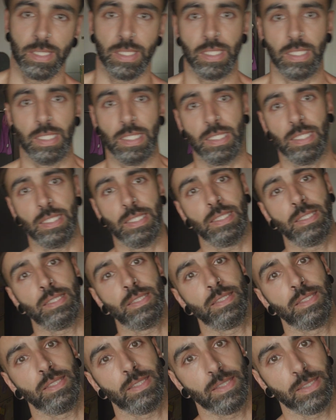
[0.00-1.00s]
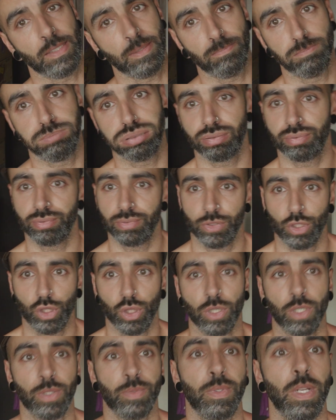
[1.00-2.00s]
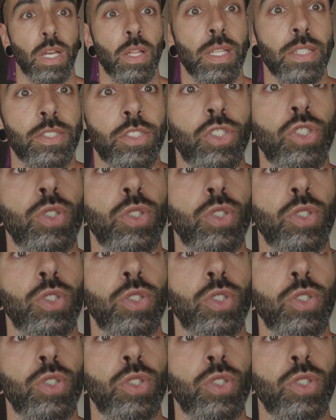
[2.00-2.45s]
and sure. Now let's